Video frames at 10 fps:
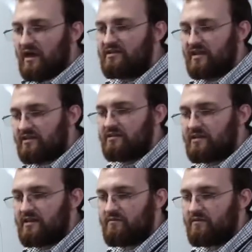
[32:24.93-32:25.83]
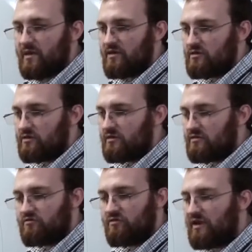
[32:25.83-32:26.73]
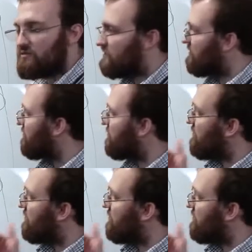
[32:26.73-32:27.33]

identity information that's transitive